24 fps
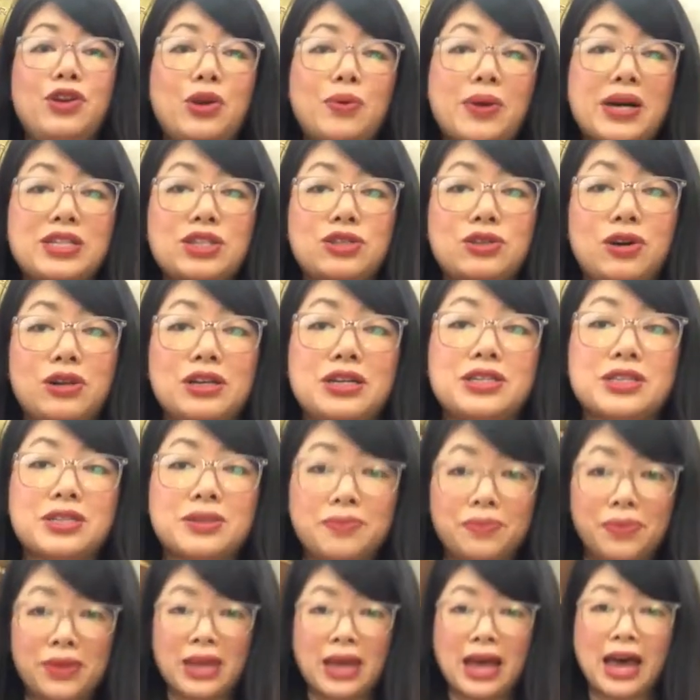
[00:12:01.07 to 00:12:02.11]
US dollars
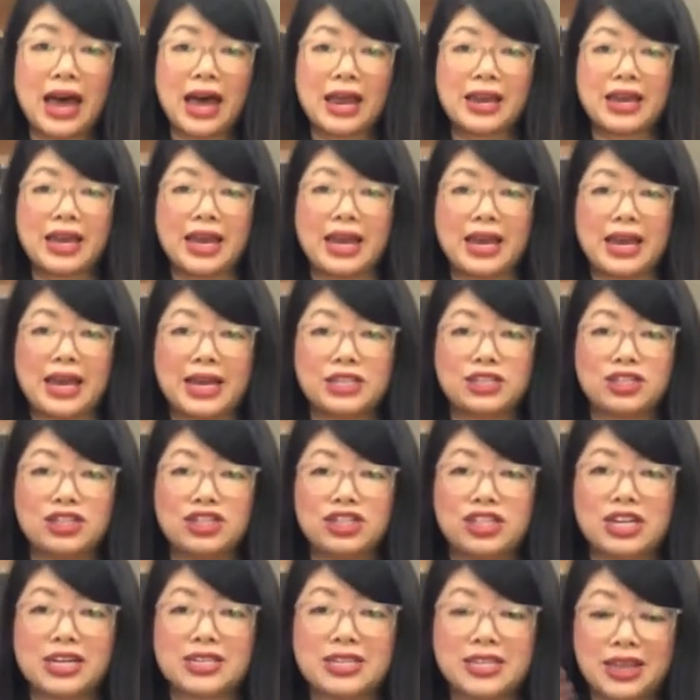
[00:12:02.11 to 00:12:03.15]
and it is
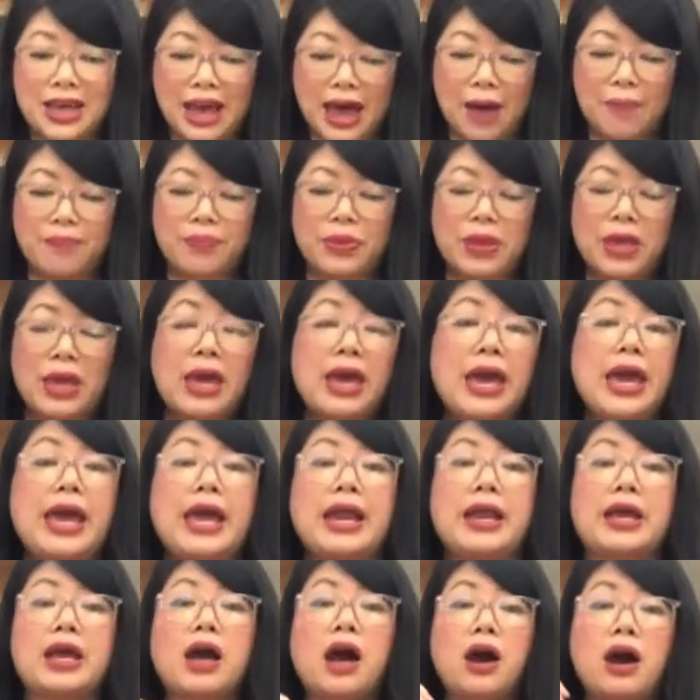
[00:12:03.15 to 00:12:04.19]
just there.
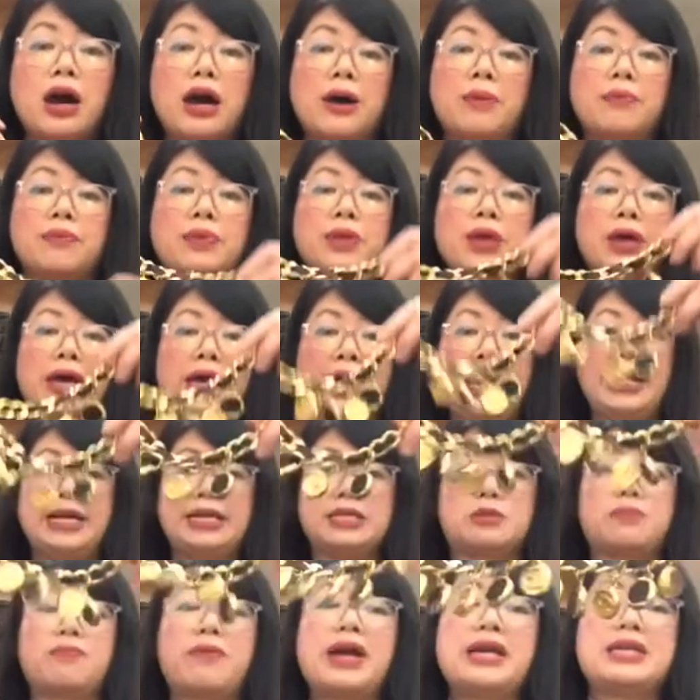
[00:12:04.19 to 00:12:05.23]
It um,
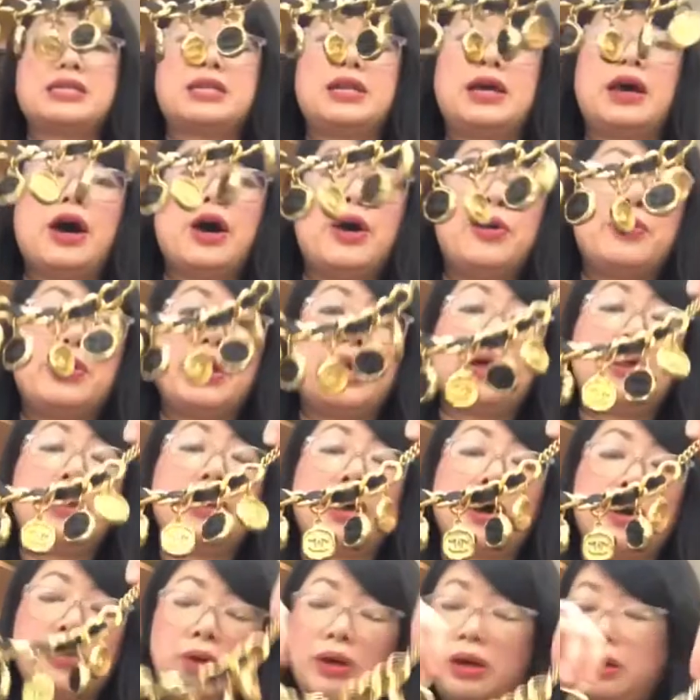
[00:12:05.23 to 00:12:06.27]
It's bracelet only, uh,